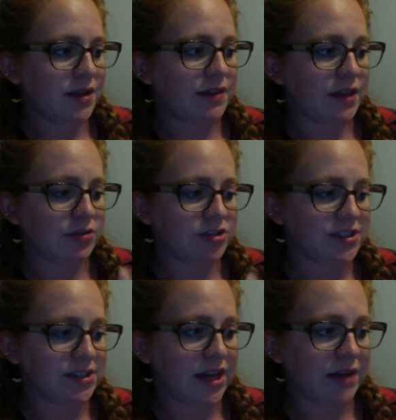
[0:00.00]
And then you just
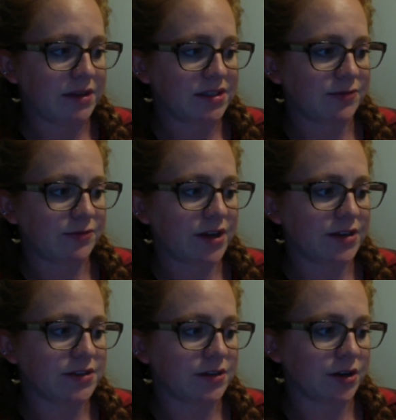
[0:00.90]
need to add me as a friend.
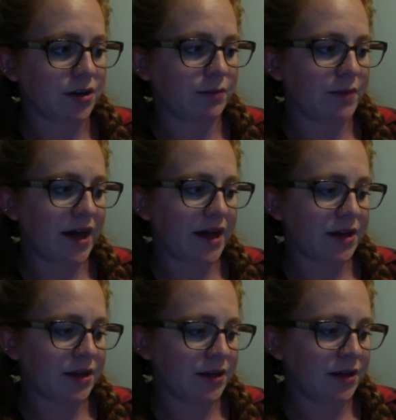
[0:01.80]
So you're going to go back,
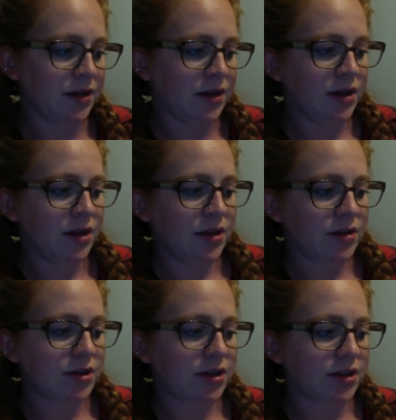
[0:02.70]

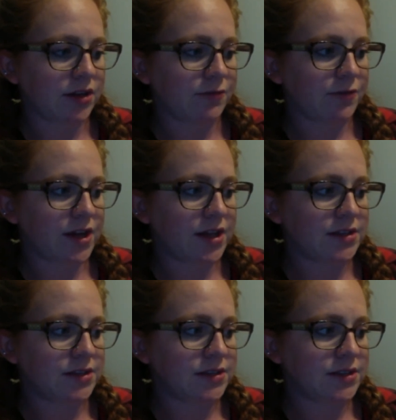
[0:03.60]
you're going to click
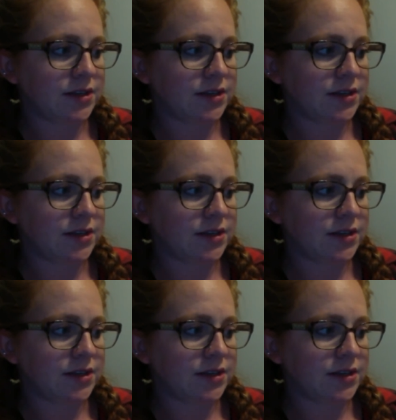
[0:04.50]
friends,